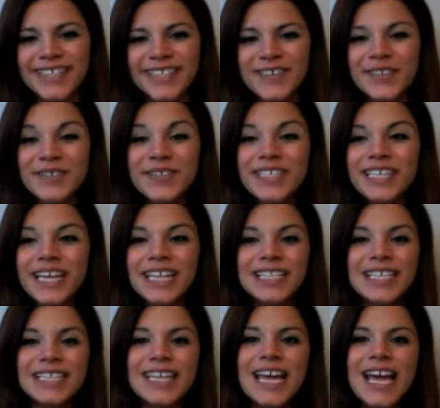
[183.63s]
So it was really nice
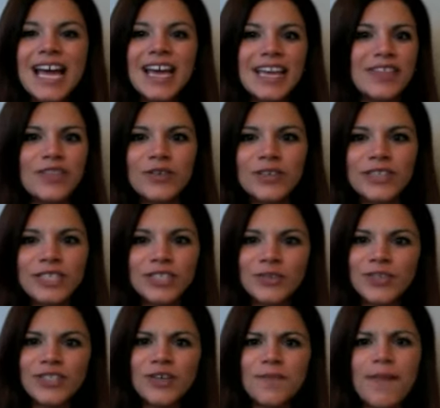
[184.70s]
because the
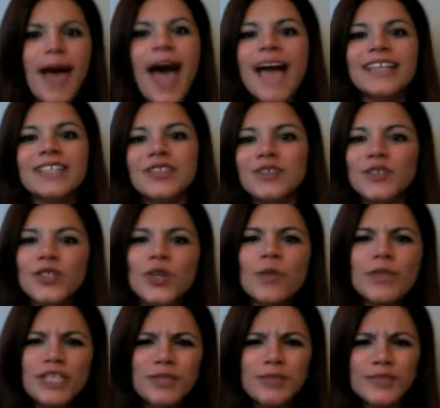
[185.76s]
streets are packed and there's so
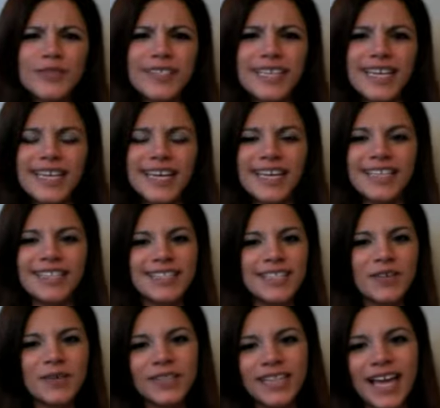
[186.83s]
much music and it's
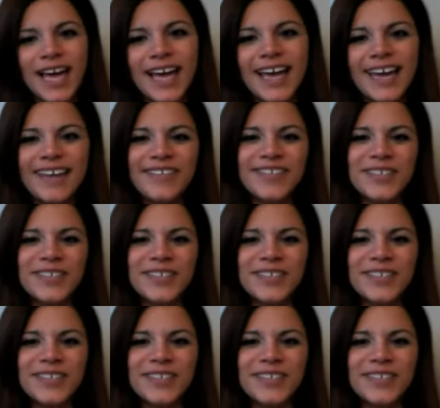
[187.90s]
so alive,